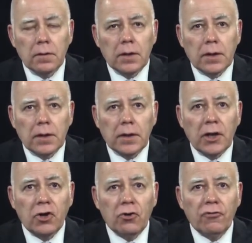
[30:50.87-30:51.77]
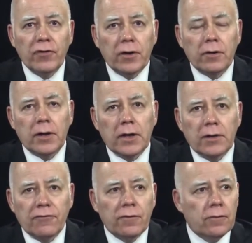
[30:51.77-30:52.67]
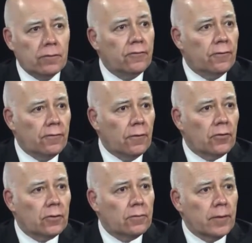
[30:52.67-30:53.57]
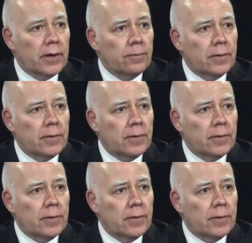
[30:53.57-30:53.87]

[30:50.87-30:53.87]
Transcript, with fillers: uh, unnerving uh, for for folks, right?